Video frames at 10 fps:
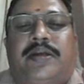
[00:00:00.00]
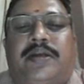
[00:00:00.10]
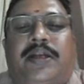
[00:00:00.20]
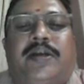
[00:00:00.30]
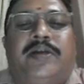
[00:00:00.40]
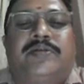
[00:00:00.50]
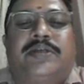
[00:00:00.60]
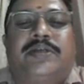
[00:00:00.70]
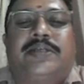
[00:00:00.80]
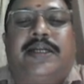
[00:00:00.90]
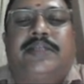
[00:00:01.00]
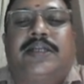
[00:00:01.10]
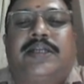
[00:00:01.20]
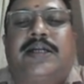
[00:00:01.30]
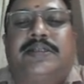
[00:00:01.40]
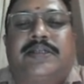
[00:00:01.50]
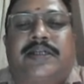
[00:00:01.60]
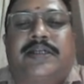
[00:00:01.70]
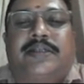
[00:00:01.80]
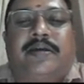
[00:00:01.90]
it introduces additional
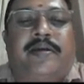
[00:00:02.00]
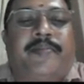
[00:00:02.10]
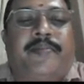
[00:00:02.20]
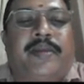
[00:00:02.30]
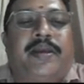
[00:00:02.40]
consideration,